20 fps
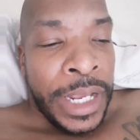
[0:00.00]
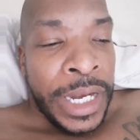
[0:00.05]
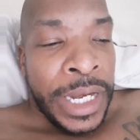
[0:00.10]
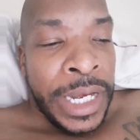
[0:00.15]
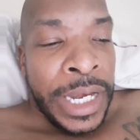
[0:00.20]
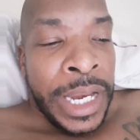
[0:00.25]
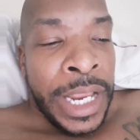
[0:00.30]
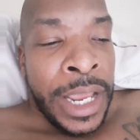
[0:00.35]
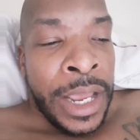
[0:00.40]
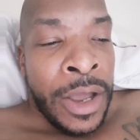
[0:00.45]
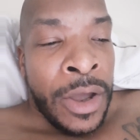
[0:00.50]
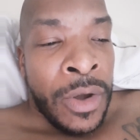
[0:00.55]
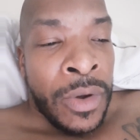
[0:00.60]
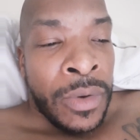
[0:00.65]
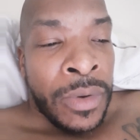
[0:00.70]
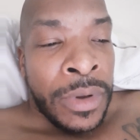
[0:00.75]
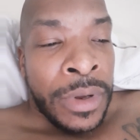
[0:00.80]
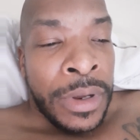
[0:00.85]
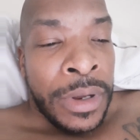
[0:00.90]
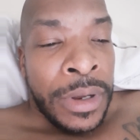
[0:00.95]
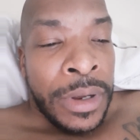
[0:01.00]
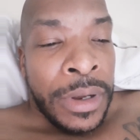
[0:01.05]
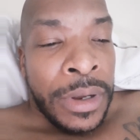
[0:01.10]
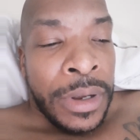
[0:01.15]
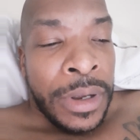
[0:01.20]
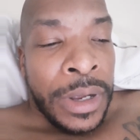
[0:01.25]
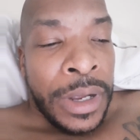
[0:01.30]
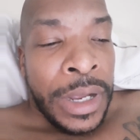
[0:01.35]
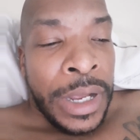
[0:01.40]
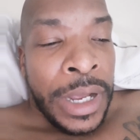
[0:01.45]
Now,
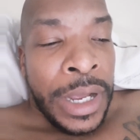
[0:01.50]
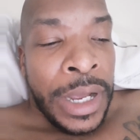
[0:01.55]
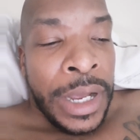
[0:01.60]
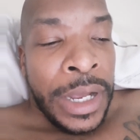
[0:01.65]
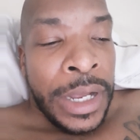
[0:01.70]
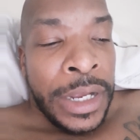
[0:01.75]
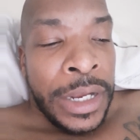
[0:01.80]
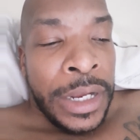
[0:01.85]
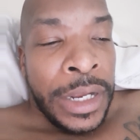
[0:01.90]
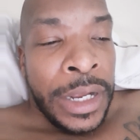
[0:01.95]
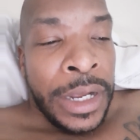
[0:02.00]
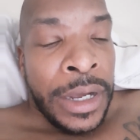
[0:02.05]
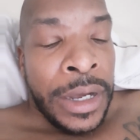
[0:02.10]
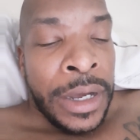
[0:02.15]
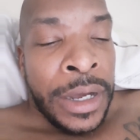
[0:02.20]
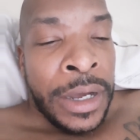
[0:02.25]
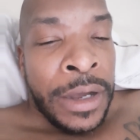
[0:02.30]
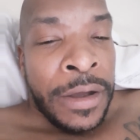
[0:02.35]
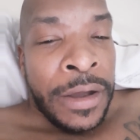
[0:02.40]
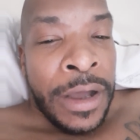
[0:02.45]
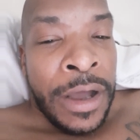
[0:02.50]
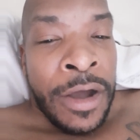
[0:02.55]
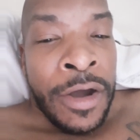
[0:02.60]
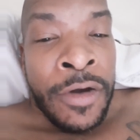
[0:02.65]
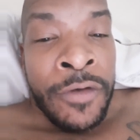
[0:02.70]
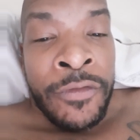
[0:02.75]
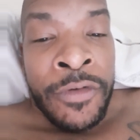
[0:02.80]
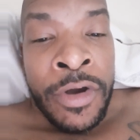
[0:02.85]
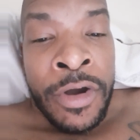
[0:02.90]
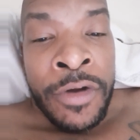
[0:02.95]

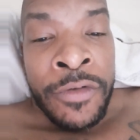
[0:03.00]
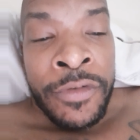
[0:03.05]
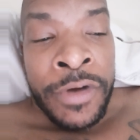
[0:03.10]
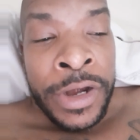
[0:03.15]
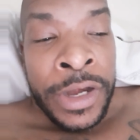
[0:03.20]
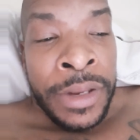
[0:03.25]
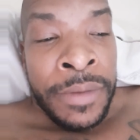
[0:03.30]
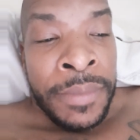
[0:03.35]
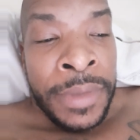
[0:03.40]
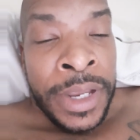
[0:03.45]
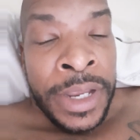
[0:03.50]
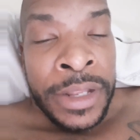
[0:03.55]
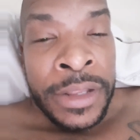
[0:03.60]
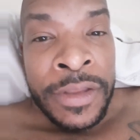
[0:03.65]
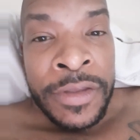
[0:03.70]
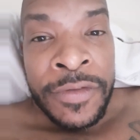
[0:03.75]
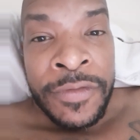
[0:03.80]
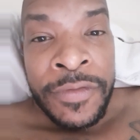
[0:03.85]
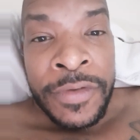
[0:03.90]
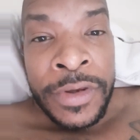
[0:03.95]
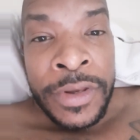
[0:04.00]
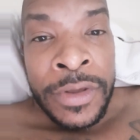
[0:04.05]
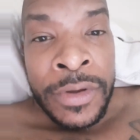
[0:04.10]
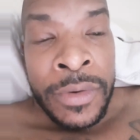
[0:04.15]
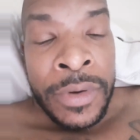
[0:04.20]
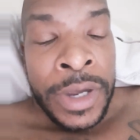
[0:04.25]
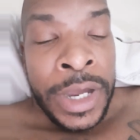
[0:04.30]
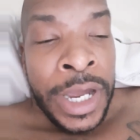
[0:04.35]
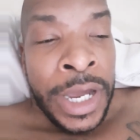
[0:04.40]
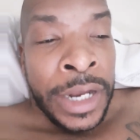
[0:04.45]
I've already made this
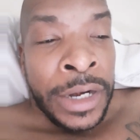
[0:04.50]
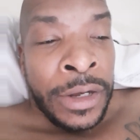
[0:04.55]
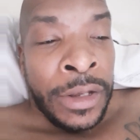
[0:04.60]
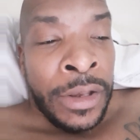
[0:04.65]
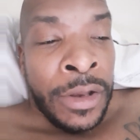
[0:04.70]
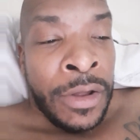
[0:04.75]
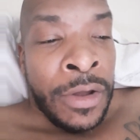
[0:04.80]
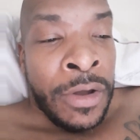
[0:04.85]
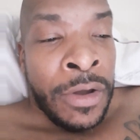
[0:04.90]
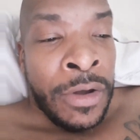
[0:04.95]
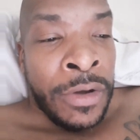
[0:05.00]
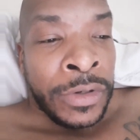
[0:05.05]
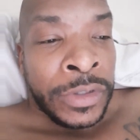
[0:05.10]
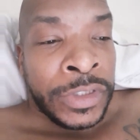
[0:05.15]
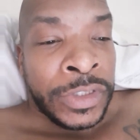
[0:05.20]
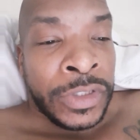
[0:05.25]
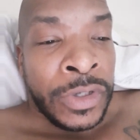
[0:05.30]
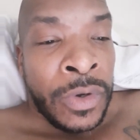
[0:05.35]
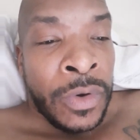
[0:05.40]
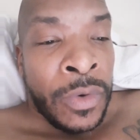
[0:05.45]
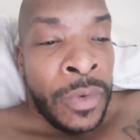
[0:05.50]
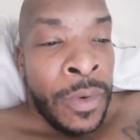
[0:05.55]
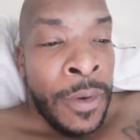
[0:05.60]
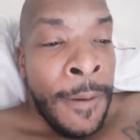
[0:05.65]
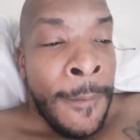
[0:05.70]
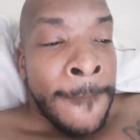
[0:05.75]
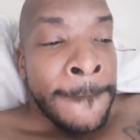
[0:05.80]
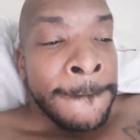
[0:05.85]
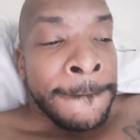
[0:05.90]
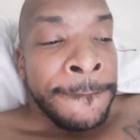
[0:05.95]
video kind of long, so
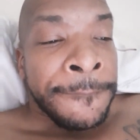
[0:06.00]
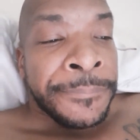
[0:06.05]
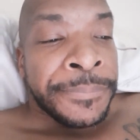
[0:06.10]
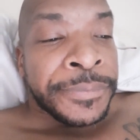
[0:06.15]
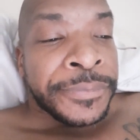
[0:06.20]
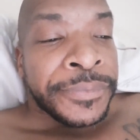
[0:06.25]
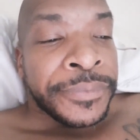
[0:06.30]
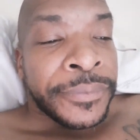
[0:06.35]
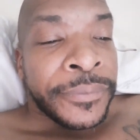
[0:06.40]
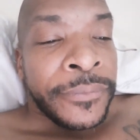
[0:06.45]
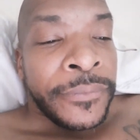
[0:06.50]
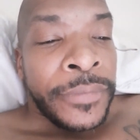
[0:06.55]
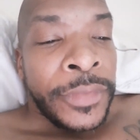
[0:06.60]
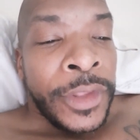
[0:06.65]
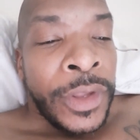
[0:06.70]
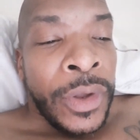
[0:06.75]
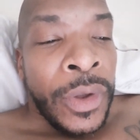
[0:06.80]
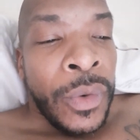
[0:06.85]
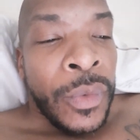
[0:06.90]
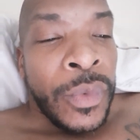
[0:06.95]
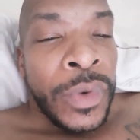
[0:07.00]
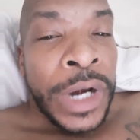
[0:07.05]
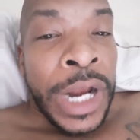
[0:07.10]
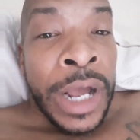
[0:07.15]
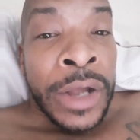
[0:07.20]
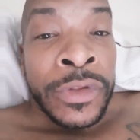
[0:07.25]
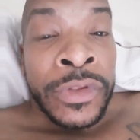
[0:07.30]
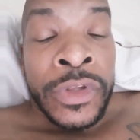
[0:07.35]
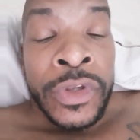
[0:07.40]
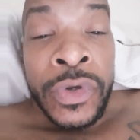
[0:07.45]
what
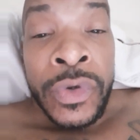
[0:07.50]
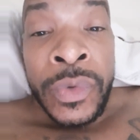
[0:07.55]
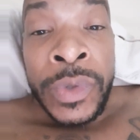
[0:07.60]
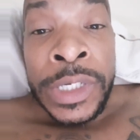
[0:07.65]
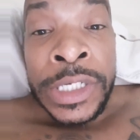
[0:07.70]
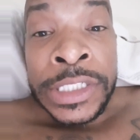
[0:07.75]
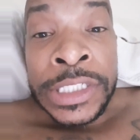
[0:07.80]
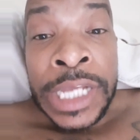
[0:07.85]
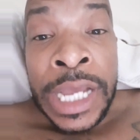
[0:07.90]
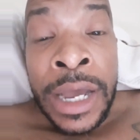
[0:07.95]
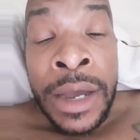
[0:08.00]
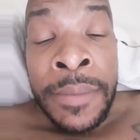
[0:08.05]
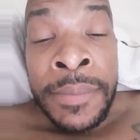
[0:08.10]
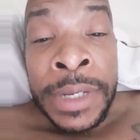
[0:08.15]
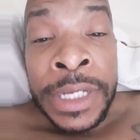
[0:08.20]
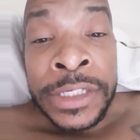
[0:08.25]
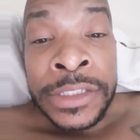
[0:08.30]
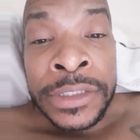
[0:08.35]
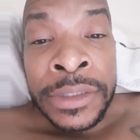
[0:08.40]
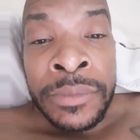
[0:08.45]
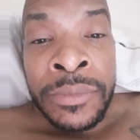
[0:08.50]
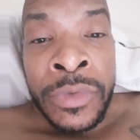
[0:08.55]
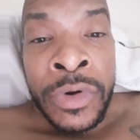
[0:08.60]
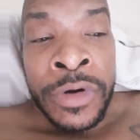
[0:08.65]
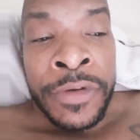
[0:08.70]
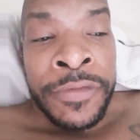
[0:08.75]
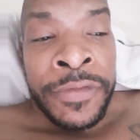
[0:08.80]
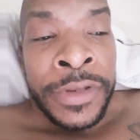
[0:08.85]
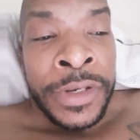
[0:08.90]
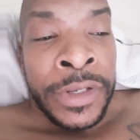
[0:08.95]
I'll do is I'll make some
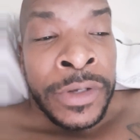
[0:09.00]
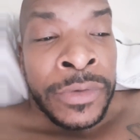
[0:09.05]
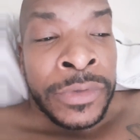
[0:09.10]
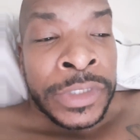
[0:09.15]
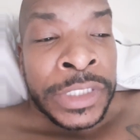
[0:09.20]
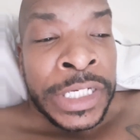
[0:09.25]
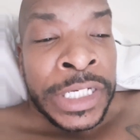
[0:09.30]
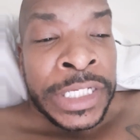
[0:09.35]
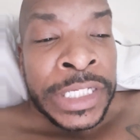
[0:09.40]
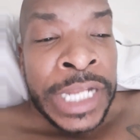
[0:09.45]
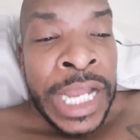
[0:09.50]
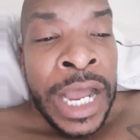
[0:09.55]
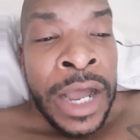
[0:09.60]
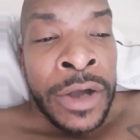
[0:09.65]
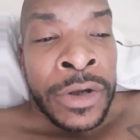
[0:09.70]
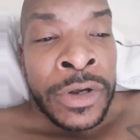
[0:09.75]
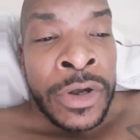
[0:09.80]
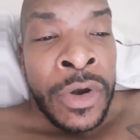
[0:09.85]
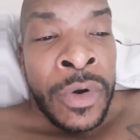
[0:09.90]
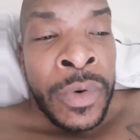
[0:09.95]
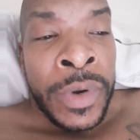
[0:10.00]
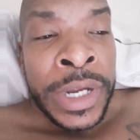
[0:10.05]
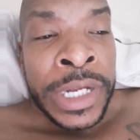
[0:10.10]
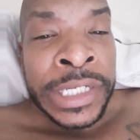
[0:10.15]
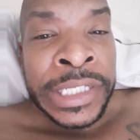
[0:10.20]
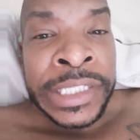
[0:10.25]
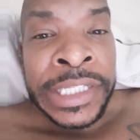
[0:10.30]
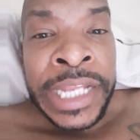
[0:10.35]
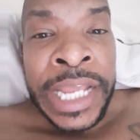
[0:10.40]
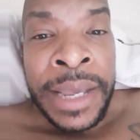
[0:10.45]
more videos and I'll go
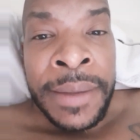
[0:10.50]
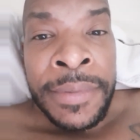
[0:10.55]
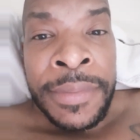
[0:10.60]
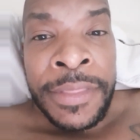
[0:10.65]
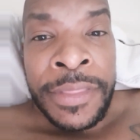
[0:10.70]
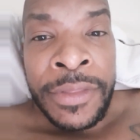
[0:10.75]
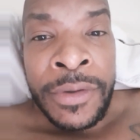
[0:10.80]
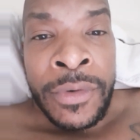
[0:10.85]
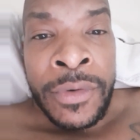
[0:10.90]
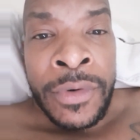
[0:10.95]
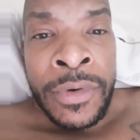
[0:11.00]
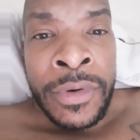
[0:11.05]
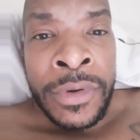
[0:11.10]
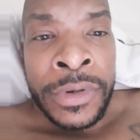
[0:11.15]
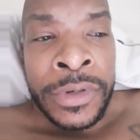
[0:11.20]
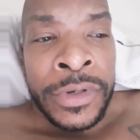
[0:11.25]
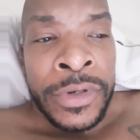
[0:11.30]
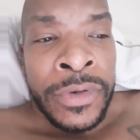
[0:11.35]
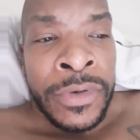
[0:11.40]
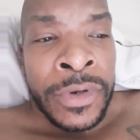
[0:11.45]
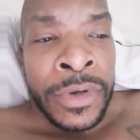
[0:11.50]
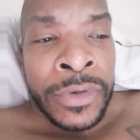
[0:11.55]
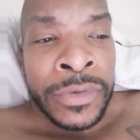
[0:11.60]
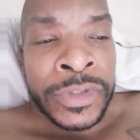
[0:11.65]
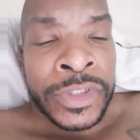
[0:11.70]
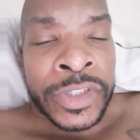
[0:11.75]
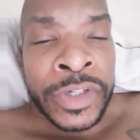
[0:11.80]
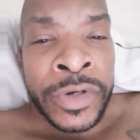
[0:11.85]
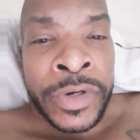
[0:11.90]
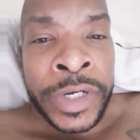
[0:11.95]
in depth on,
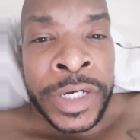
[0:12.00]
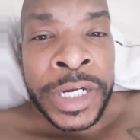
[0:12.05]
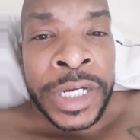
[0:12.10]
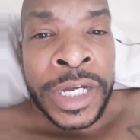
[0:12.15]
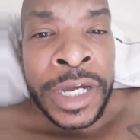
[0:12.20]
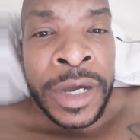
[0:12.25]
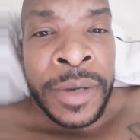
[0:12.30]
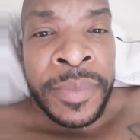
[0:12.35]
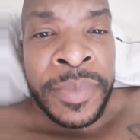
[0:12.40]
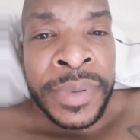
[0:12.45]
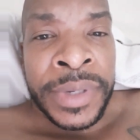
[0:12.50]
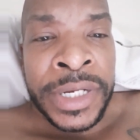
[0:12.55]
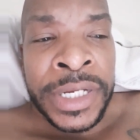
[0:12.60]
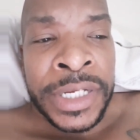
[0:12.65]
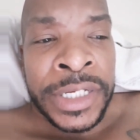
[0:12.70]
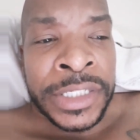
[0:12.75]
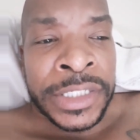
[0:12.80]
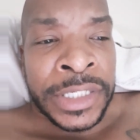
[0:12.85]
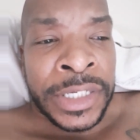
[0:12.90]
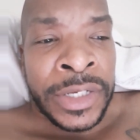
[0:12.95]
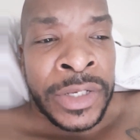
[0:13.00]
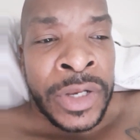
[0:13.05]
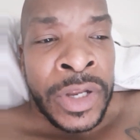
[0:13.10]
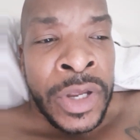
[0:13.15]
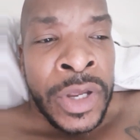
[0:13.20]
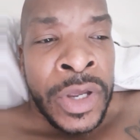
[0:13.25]
certain companies and,